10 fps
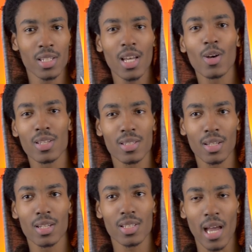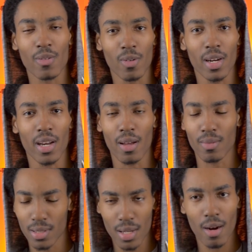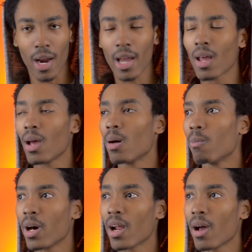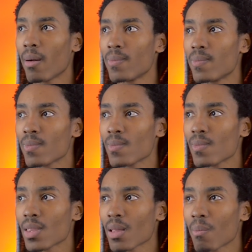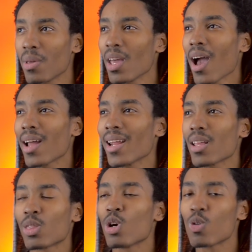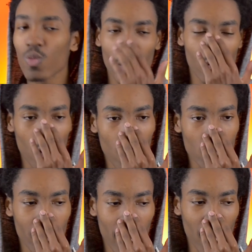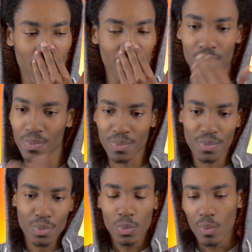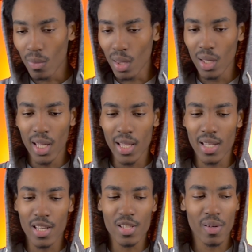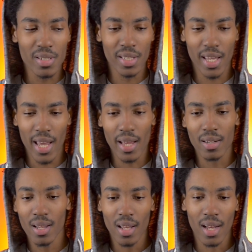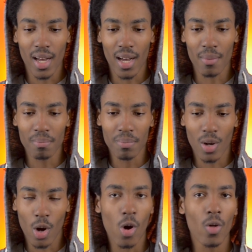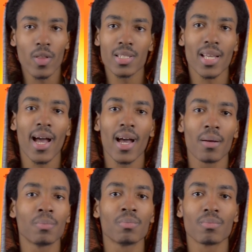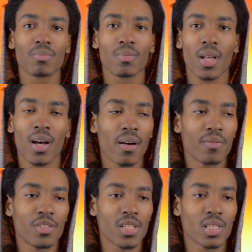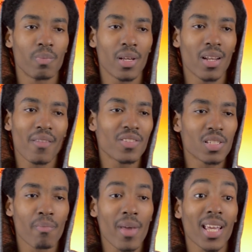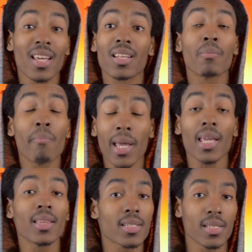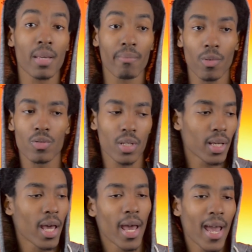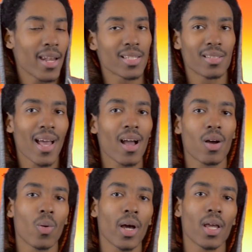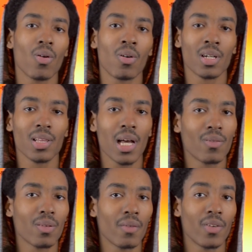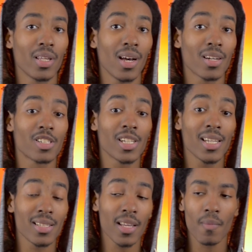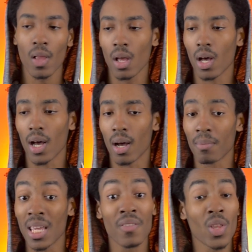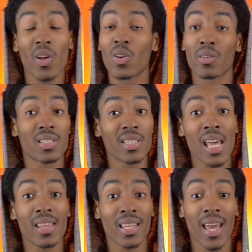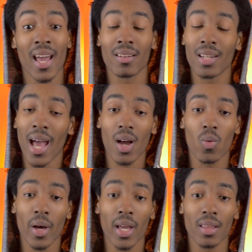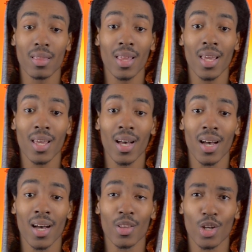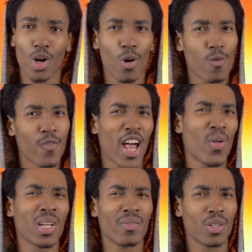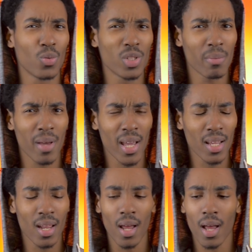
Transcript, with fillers: his health is in good tech right now. It's all right. But um, beyond that, though, Rick Ross, man, he's an interesting cat. Um, all this time, of just been of just making making the same music and it's not quite on the level of a young Jeezy um, even though I don't understand the cat, not quite the uh, the cult following of a Gucci Mane,